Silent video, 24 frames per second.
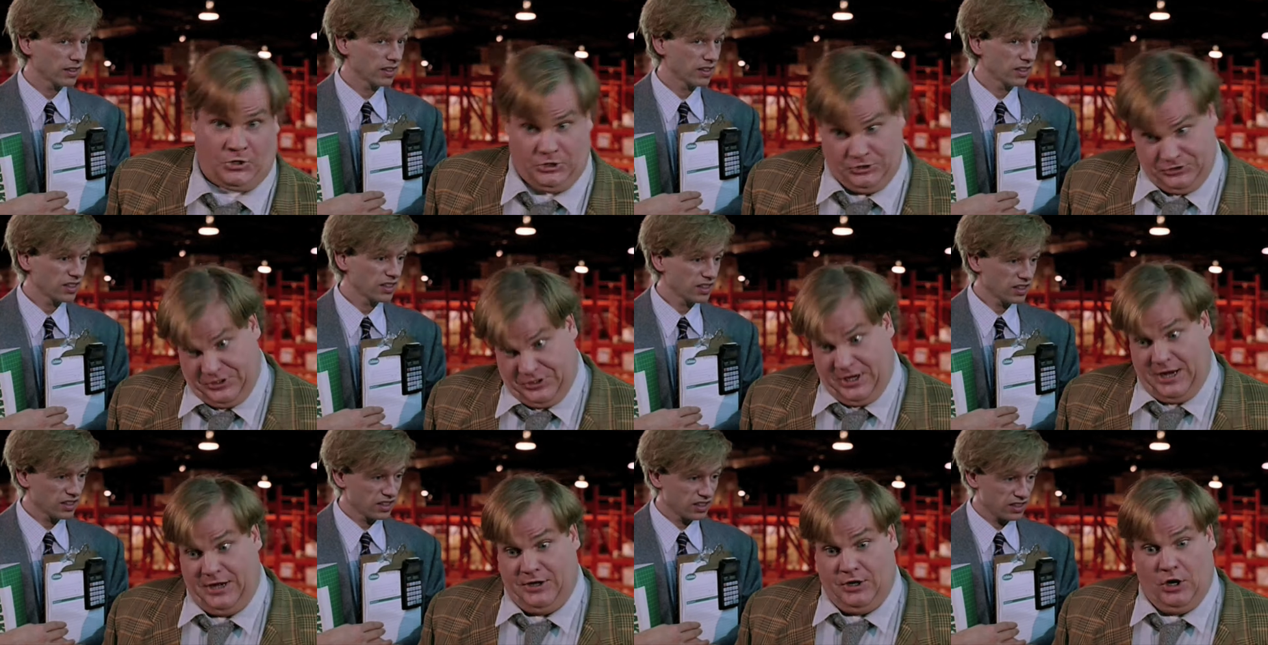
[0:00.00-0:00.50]
Speaker 1: Because
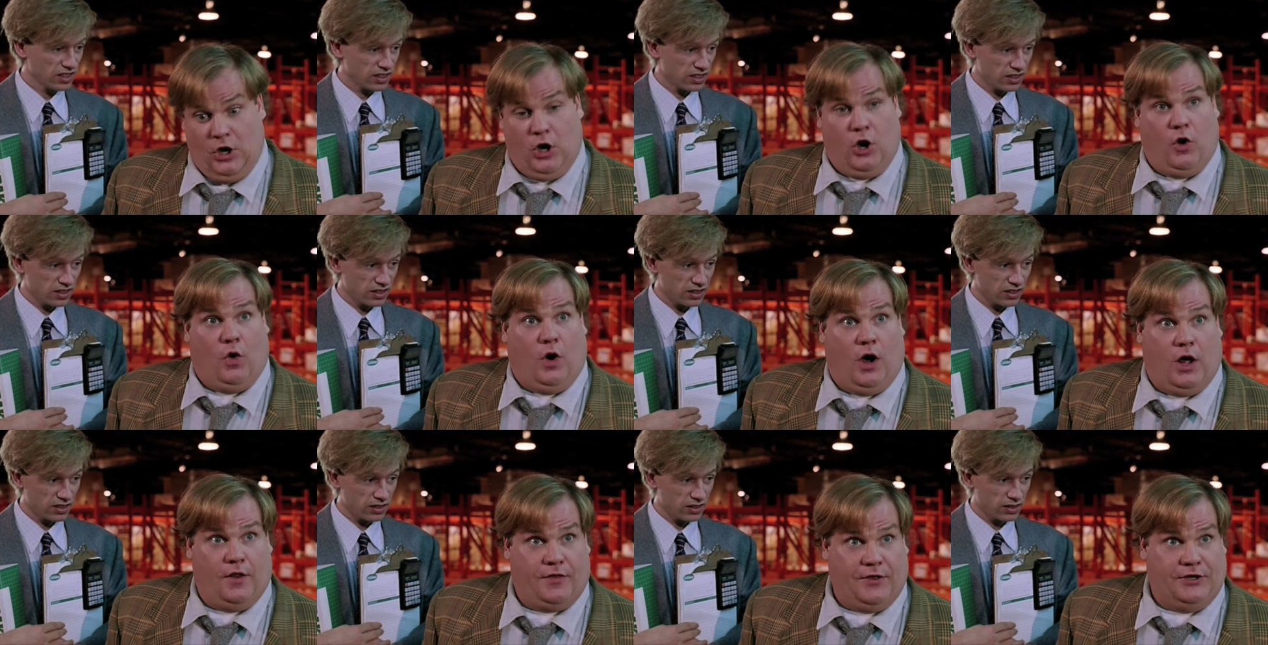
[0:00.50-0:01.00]
they know
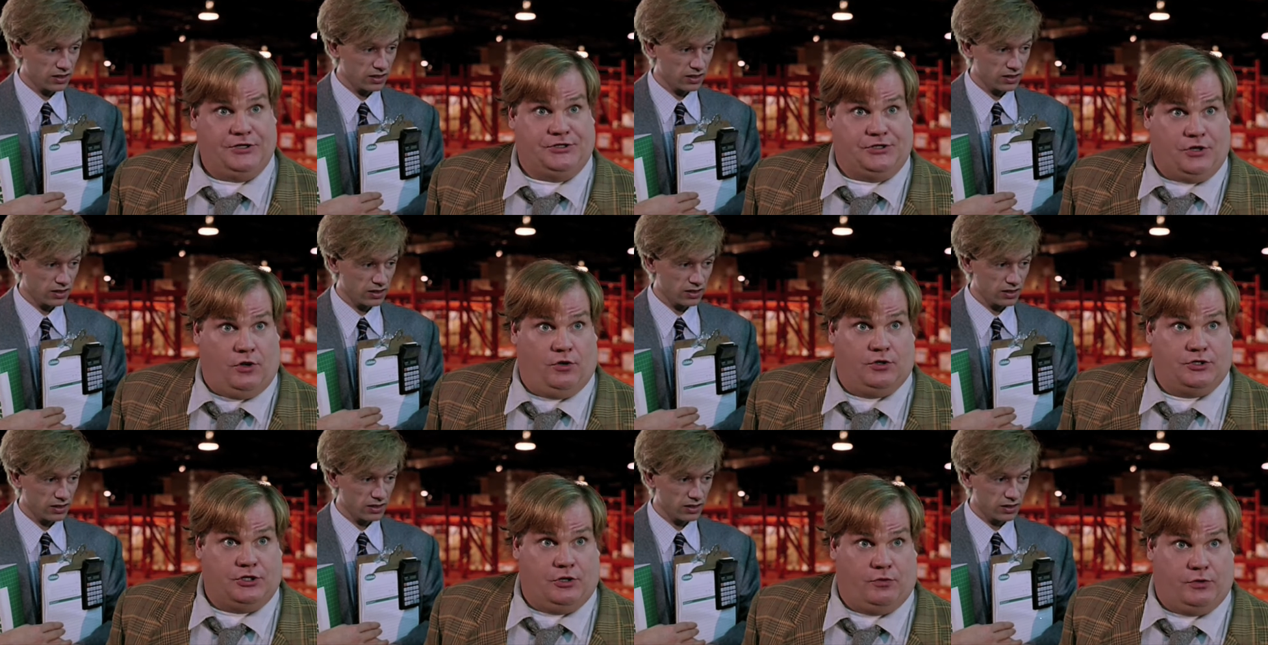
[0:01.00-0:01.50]
all they
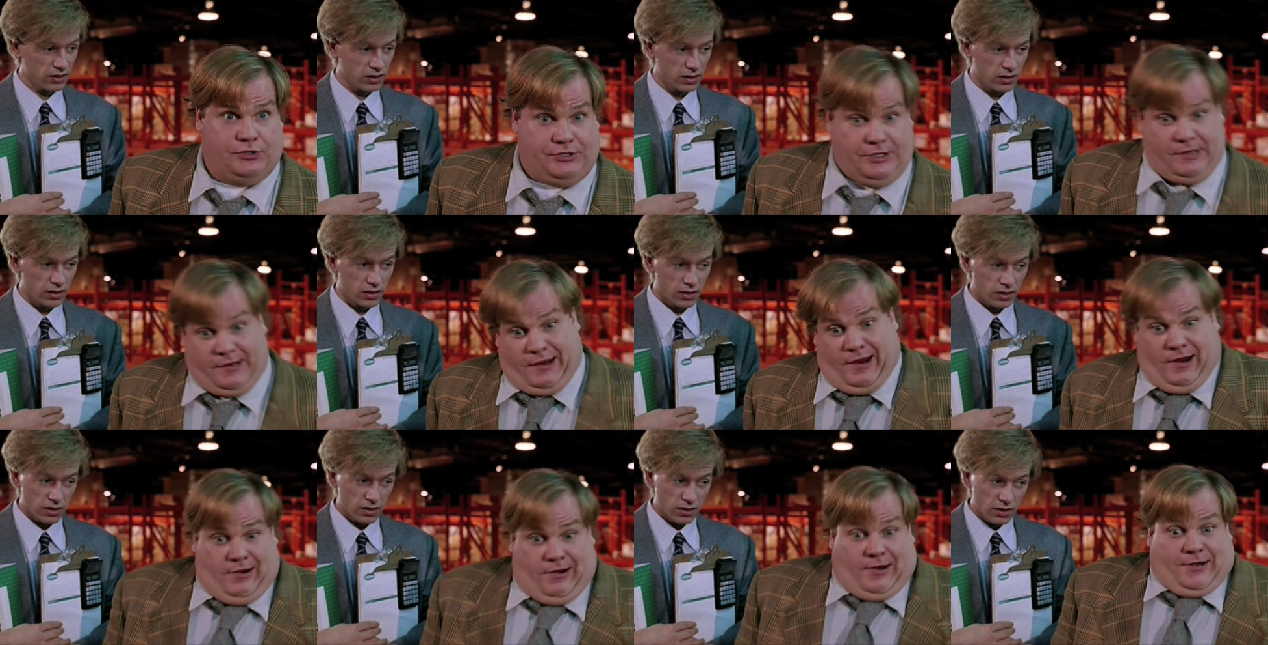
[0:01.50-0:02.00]
sold you was a
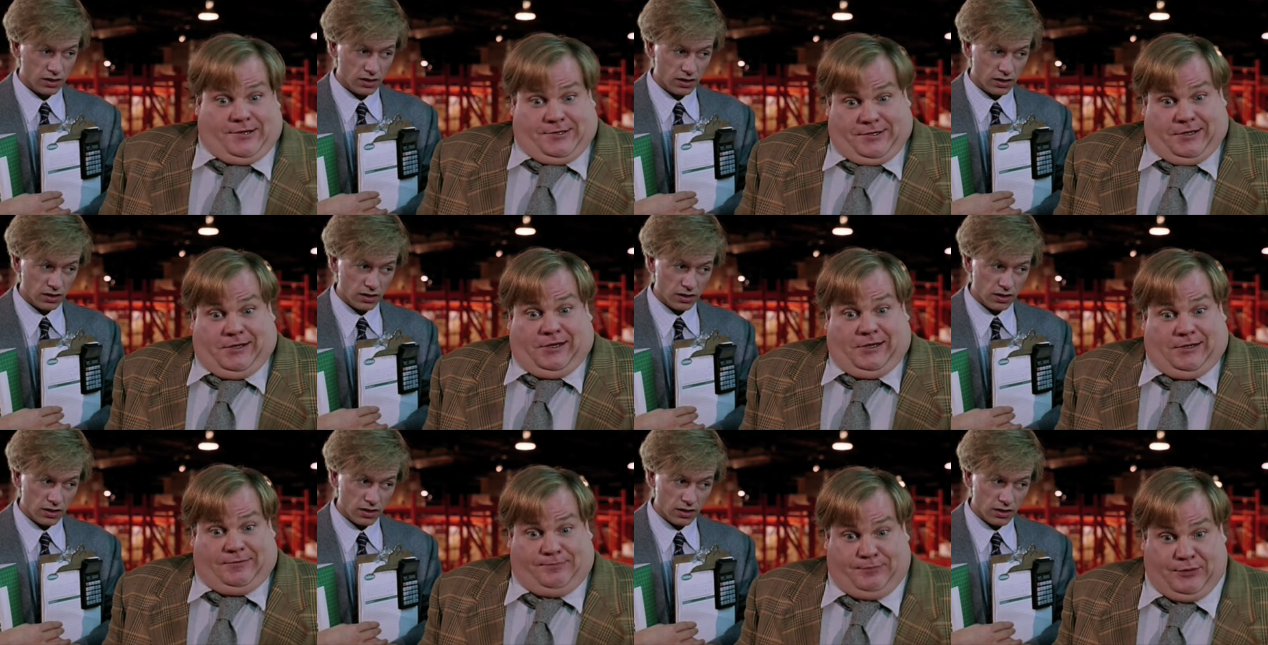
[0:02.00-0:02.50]

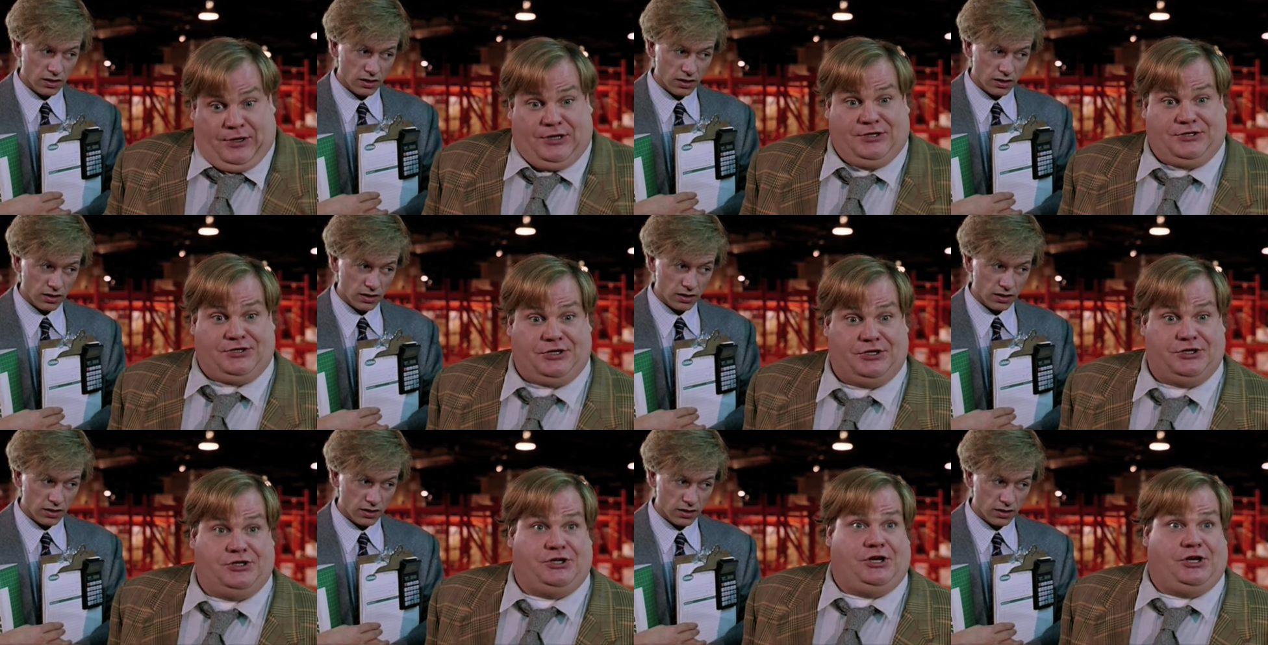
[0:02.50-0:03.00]
guaranteed piece of